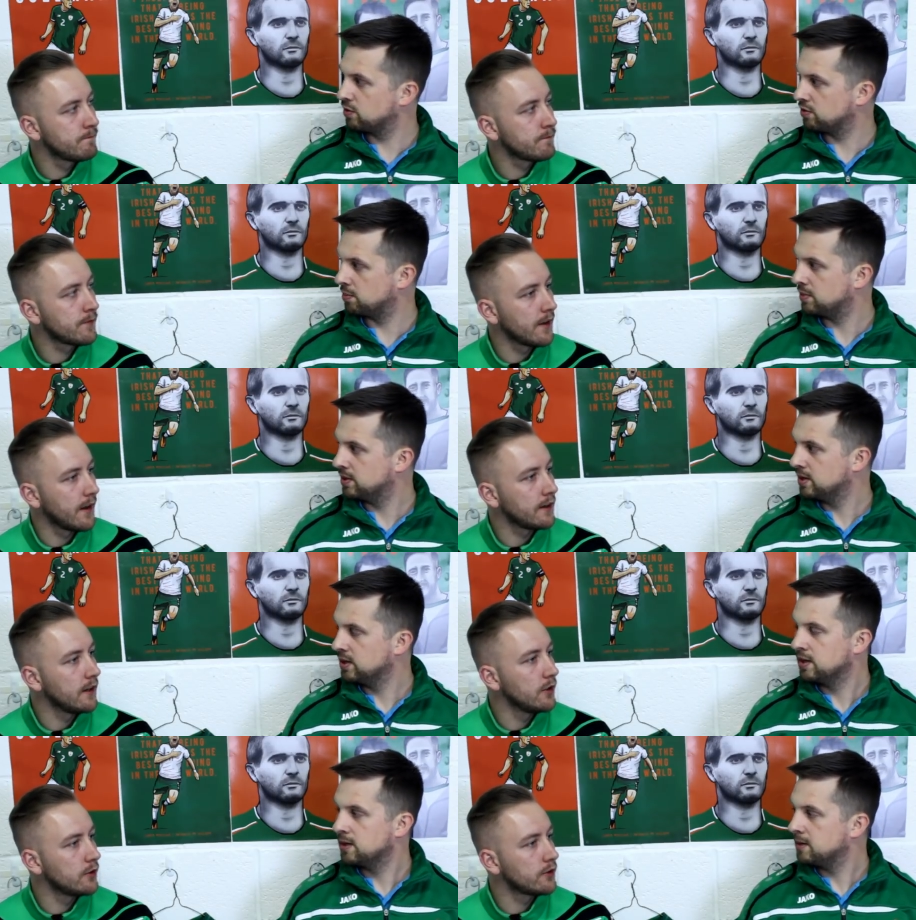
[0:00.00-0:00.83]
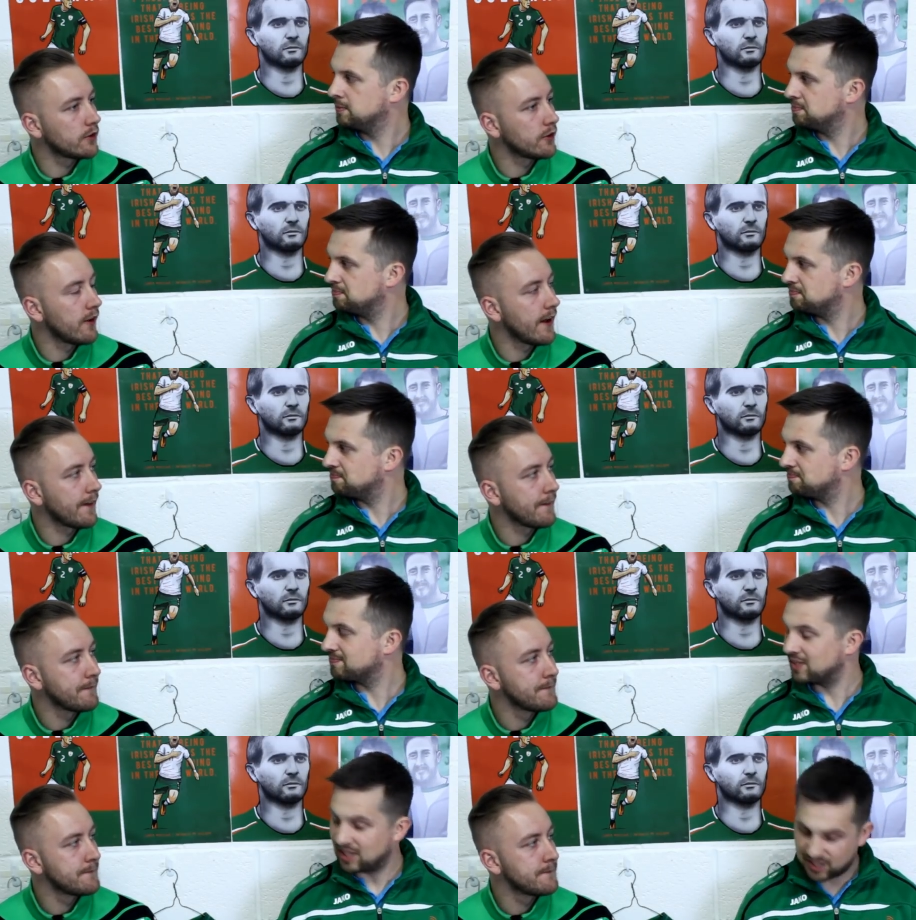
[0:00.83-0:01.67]
Speaker 1: out of him. Yeah, and he loses the
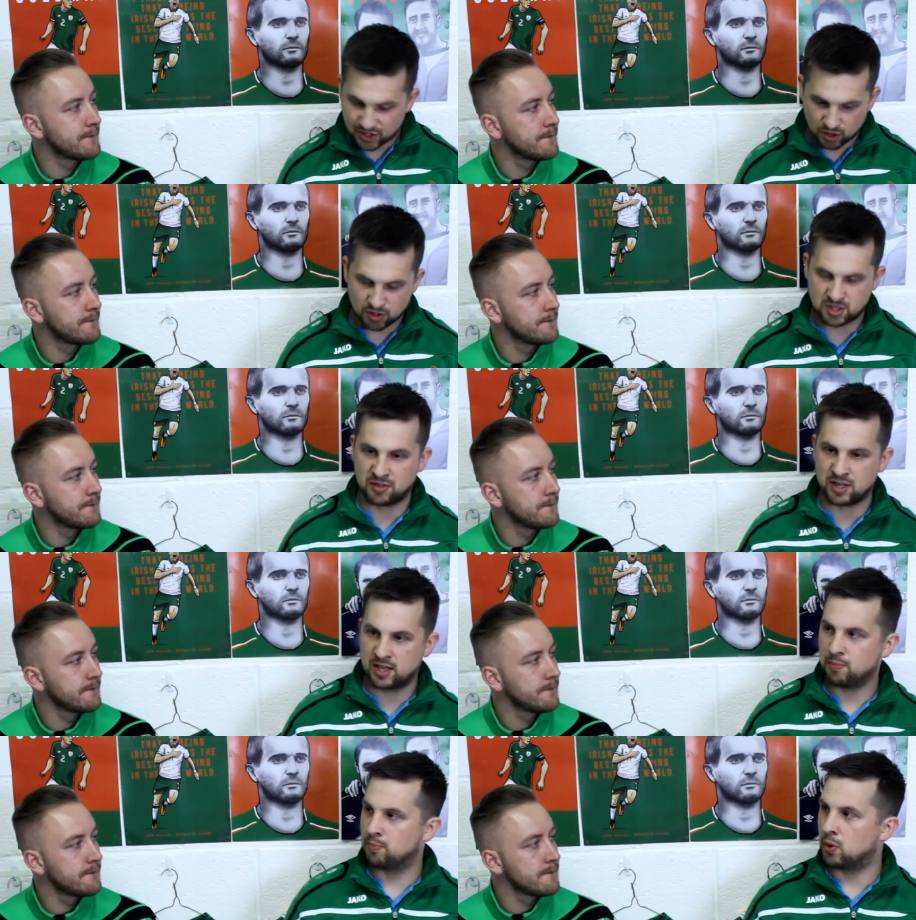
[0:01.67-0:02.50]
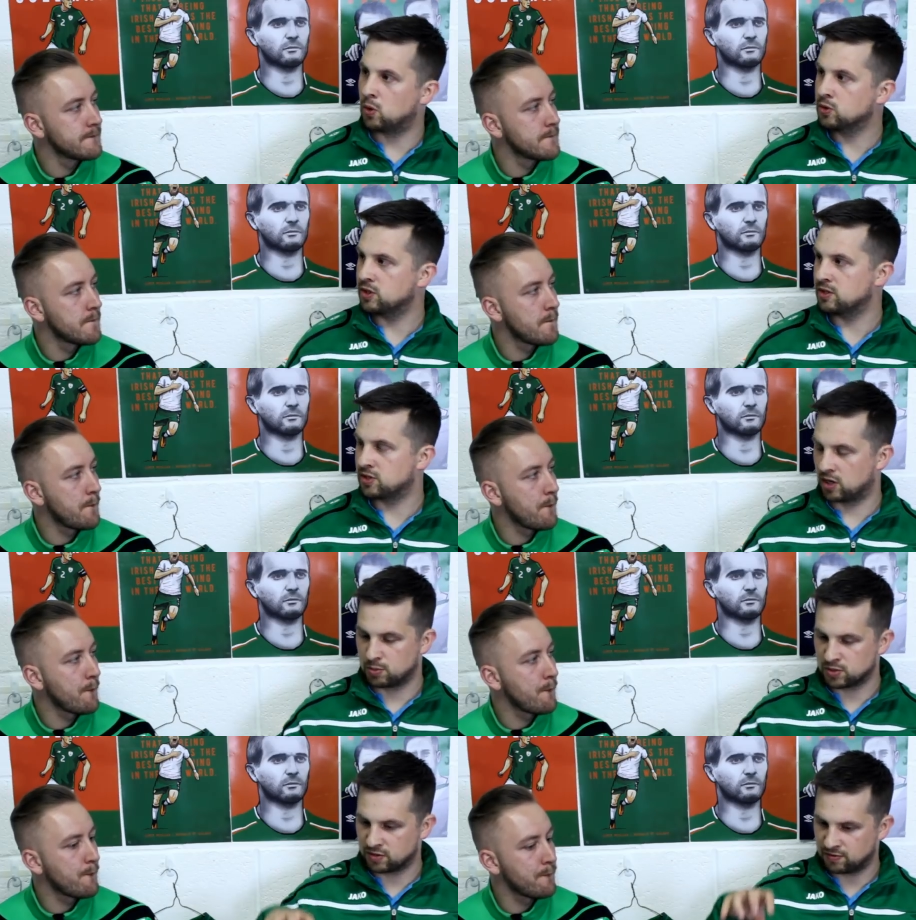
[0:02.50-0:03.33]
rag. He does, and then both in
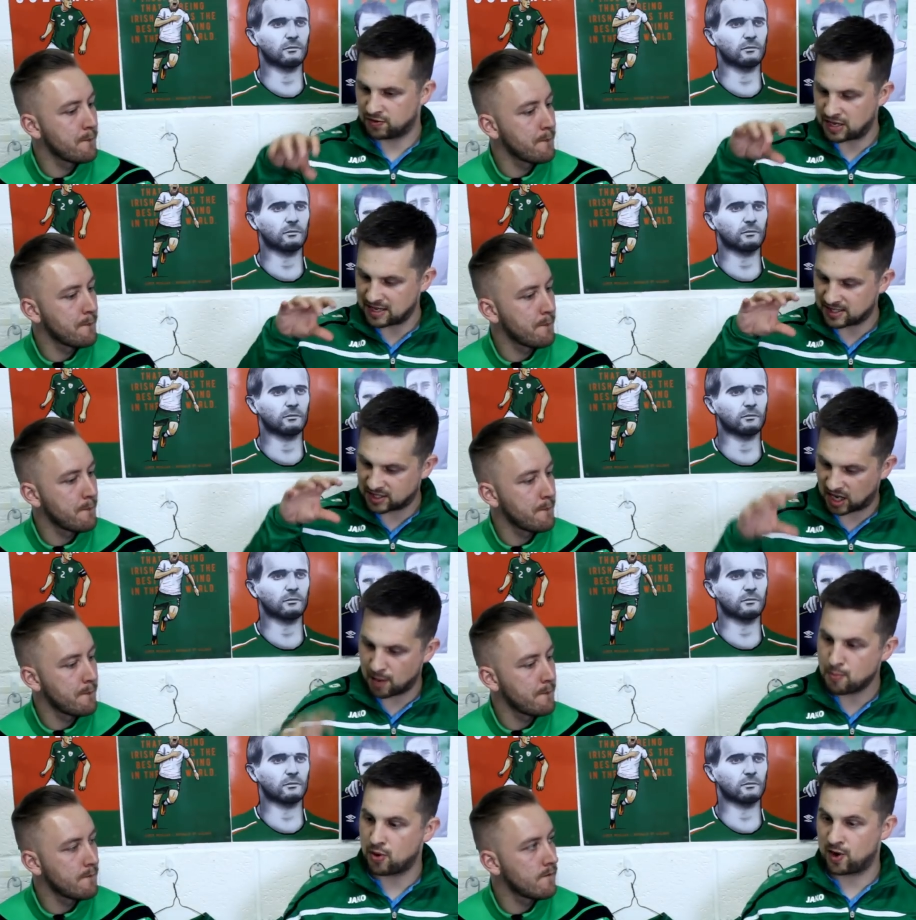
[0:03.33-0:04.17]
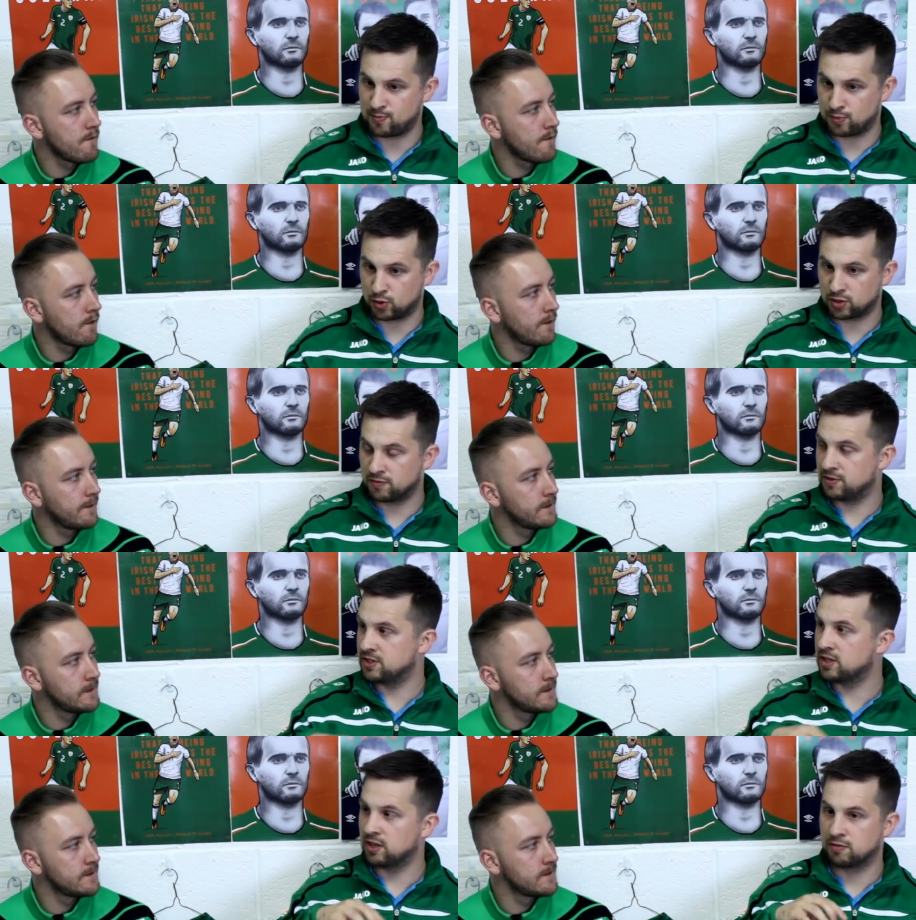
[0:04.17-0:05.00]
terms of his temper and
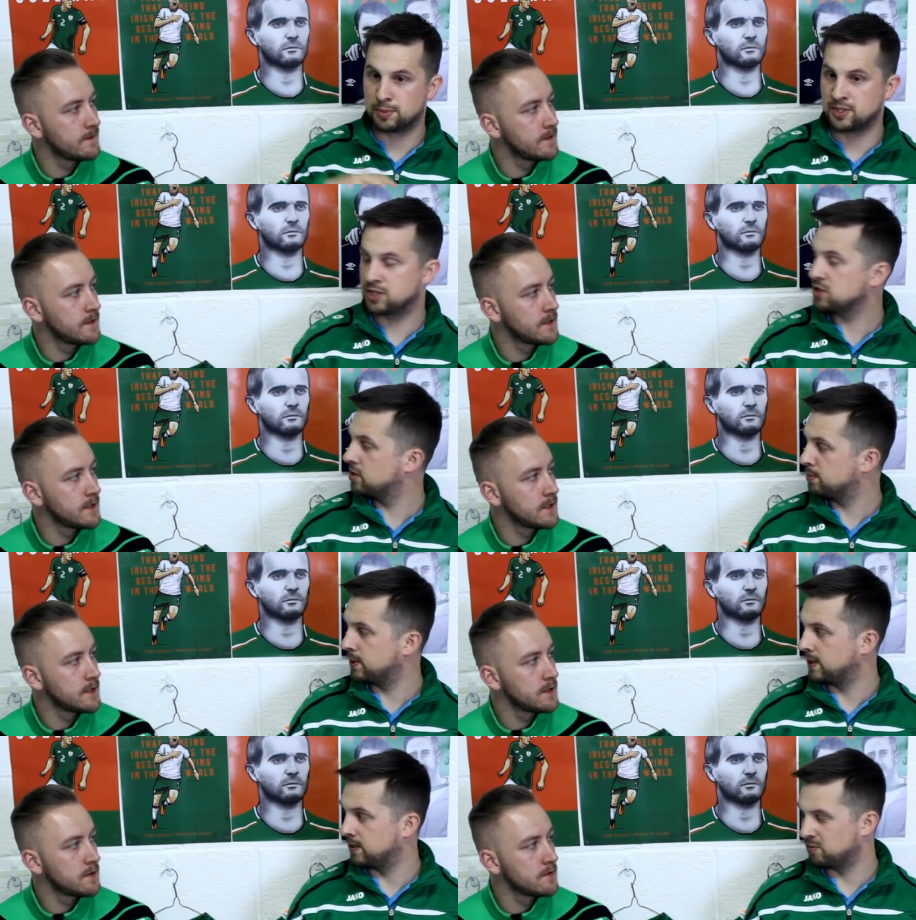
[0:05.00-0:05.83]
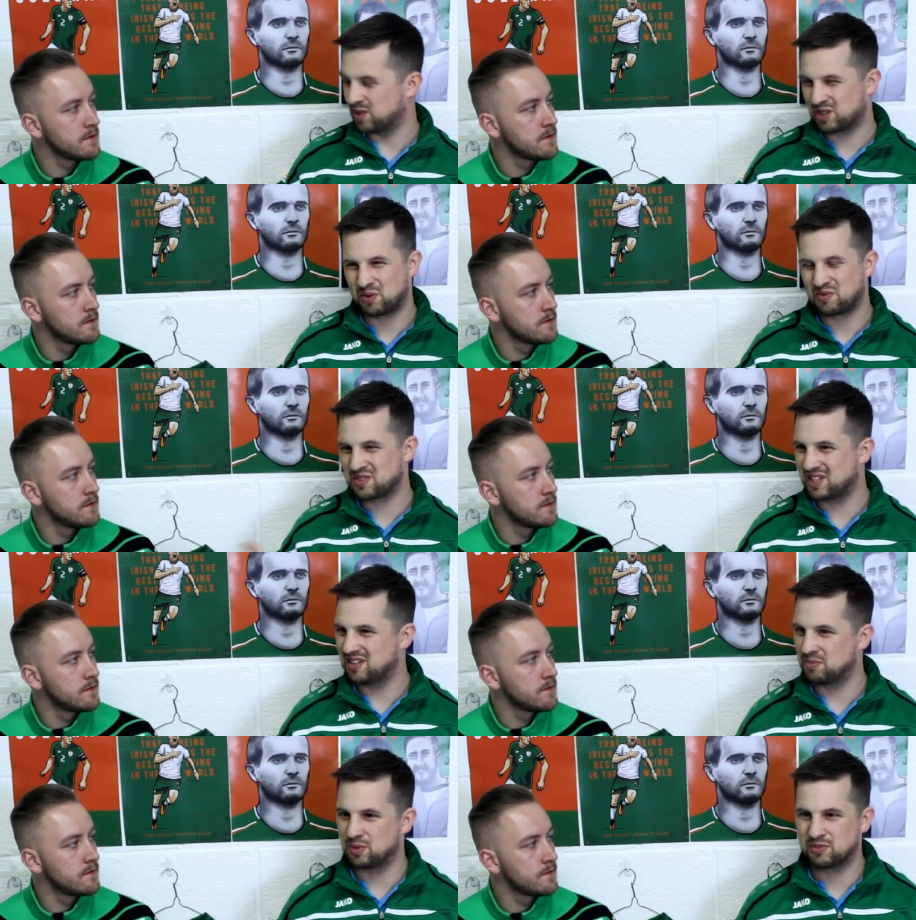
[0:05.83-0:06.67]
both of his kind of positional play. And like we've
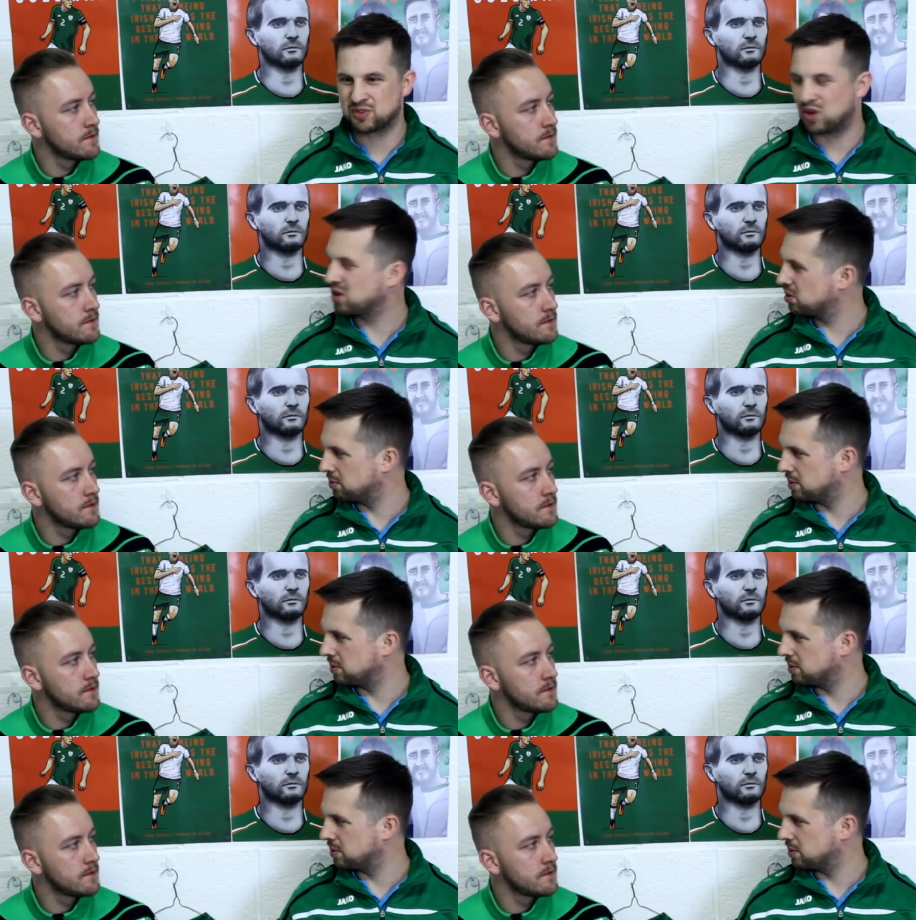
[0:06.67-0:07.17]
seen and we've talked